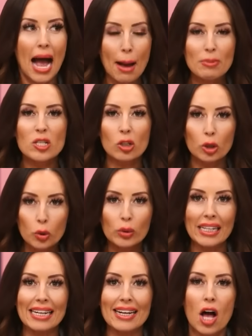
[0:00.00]

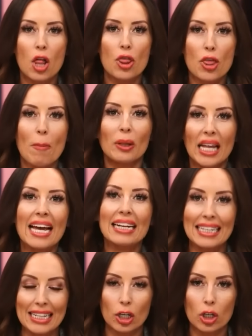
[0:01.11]
absolutely the plan
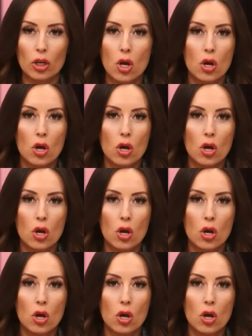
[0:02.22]
here.